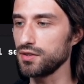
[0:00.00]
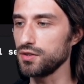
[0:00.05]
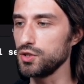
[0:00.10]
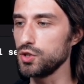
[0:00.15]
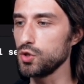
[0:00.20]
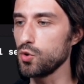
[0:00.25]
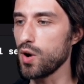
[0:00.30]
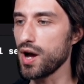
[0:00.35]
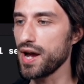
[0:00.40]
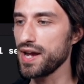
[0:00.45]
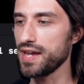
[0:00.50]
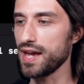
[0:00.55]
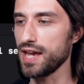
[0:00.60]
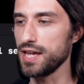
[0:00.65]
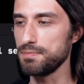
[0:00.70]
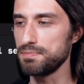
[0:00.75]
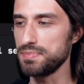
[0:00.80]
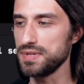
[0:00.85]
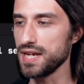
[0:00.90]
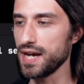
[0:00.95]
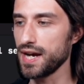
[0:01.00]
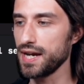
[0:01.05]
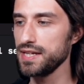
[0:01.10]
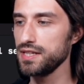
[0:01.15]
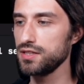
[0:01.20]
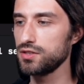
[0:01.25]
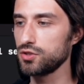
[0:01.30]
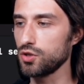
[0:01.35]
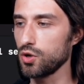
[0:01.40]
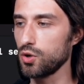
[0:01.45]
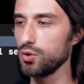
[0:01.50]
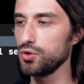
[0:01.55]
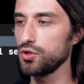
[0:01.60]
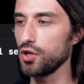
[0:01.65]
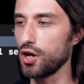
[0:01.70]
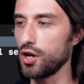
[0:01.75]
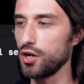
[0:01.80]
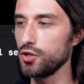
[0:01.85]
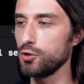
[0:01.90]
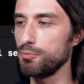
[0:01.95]
UI API called
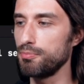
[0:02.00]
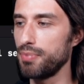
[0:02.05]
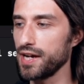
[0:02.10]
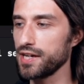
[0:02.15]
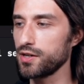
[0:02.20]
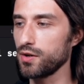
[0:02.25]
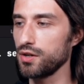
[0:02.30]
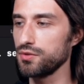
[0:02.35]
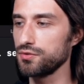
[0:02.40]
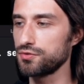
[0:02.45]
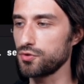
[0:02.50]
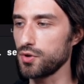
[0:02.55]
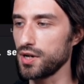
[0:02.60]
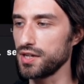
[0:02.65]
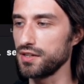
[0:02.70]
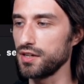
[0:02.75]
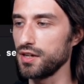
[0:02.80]
on a background thread.